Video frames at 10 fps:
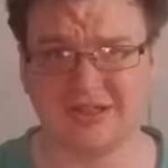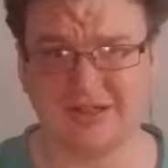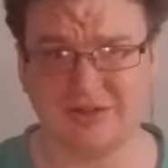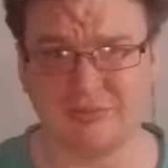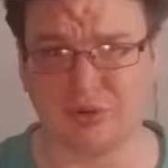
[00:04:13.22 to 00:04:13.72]

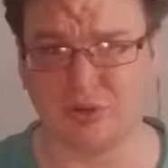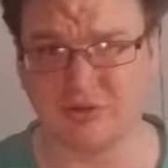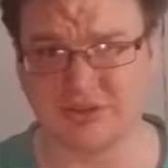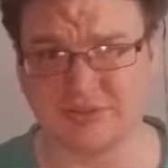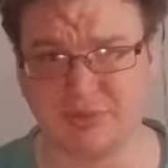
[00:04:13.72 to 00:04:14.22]
your bone
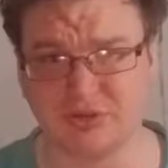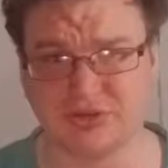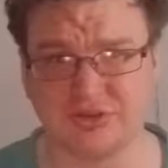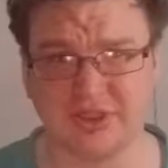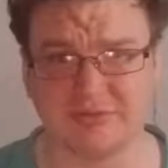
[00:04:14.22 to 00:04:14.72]
is
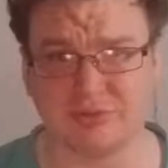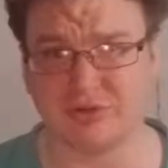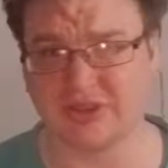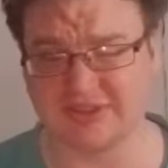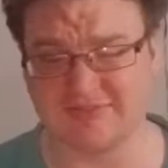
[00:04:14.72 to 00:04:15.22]
supposed to get
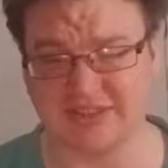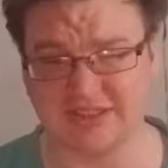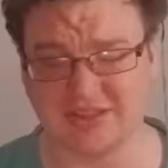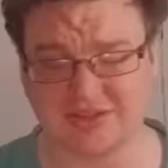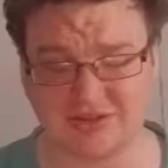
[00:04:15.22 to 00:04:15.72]

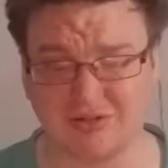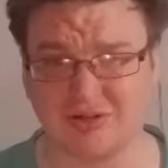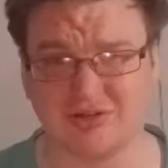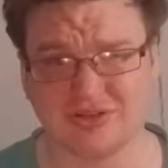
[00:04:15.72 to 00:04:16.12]
progressively stronger.